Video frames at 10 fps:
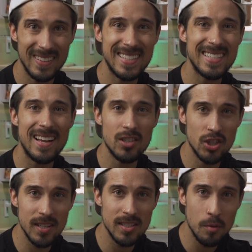It's not
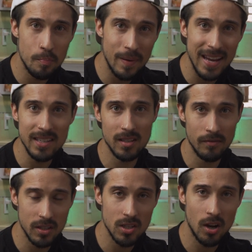just the base of
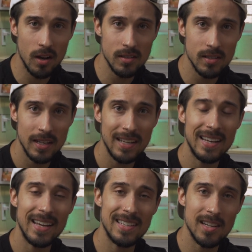the sauce,
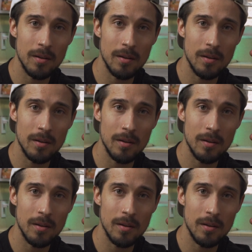it's an